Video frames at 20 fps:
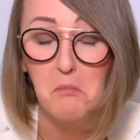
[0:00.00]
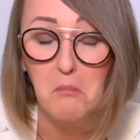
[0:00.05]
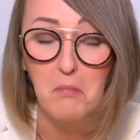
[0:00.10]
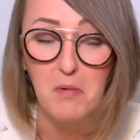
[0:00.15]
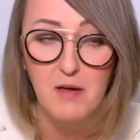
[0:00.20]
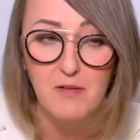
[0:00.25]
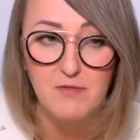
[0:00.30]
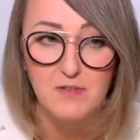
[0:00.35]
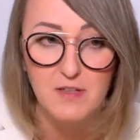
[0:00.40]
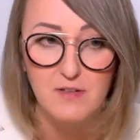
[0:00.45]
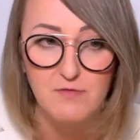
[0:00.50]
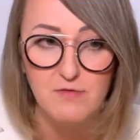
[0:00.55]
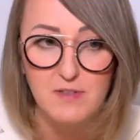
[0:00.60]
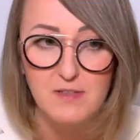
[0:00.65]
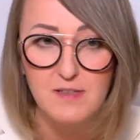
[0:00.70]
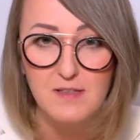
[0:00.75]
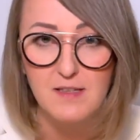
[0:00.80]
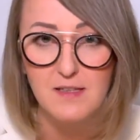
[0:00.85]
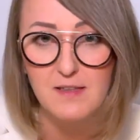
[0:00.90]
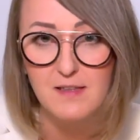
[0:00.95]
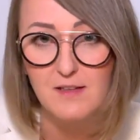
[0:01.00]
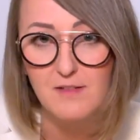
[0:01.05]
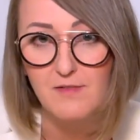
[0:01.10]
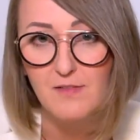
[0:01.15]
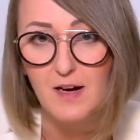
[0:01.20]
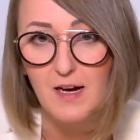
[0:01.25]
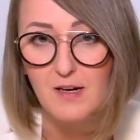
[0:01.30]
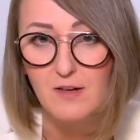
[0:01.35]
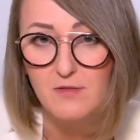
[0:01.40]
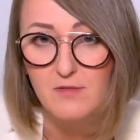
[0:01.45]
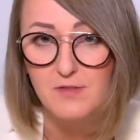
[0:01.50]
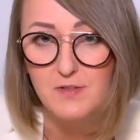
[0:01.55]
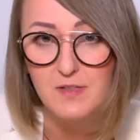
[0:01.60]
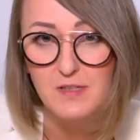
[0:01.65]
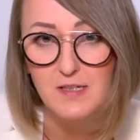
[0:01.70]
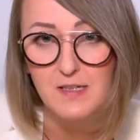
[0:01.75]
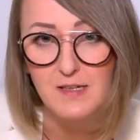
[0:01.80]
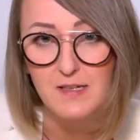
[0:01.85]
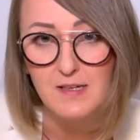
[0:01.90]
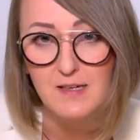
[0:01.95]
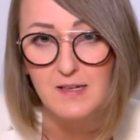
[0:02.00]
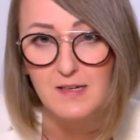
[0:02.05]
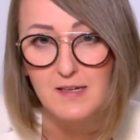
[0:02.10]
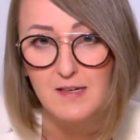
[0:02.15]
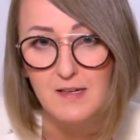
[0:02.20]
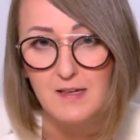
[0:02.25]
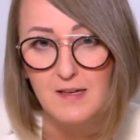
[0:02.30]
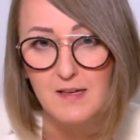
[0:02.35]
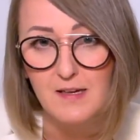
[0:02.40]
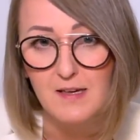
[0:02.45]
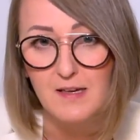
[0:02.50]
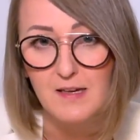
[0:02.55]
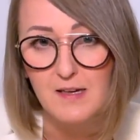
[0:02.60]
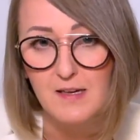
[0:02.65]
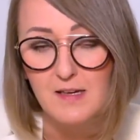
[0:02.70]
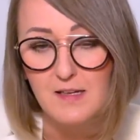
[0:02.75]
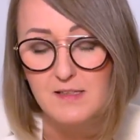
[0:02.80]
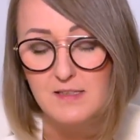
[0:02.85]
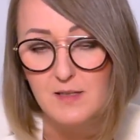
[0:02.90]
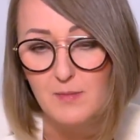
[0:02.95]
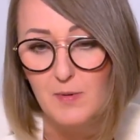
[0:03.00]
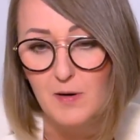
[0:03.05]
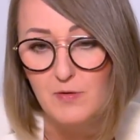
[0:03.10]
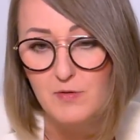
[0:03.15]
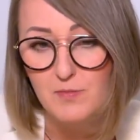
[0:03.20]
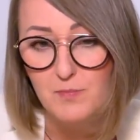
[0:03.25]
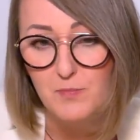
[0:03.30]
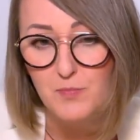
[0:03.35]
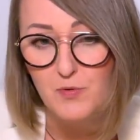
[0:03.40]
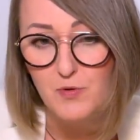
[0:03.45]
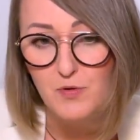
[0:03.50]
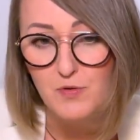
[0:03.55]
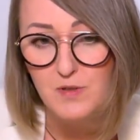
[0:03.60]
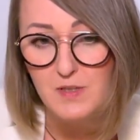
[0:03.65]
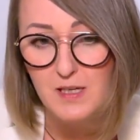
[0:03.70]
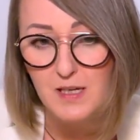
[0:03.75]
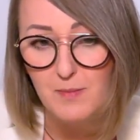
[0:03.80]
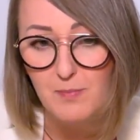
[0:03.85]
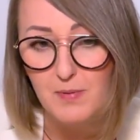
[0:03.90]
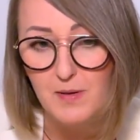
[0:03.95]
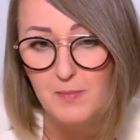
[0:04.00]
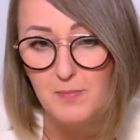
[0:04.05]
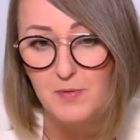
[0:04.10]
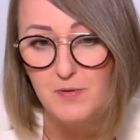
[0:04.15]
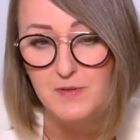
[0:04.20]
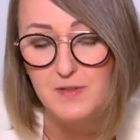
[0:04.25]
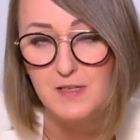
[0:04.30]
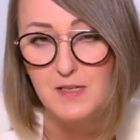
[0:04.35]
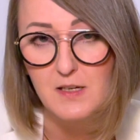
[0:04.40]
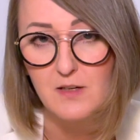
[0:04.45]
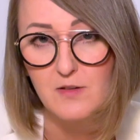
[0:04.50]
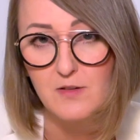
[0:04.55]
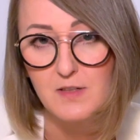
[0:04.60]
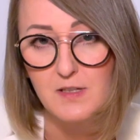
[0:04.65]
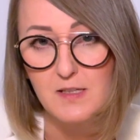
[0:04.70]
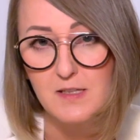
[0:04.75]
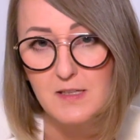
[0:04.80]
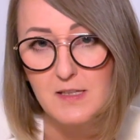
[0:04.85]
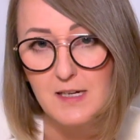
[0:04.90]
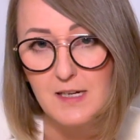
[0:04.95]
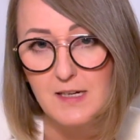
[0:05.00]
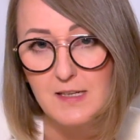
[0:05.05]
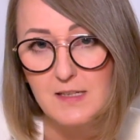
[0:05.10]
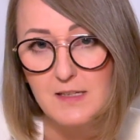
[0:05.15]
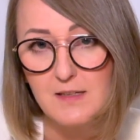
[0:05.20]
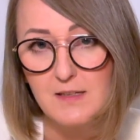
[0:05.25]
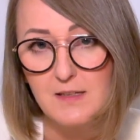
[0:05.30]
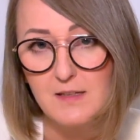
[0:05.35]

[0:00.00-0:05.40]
if different than the faculty. It's about putting people in contact.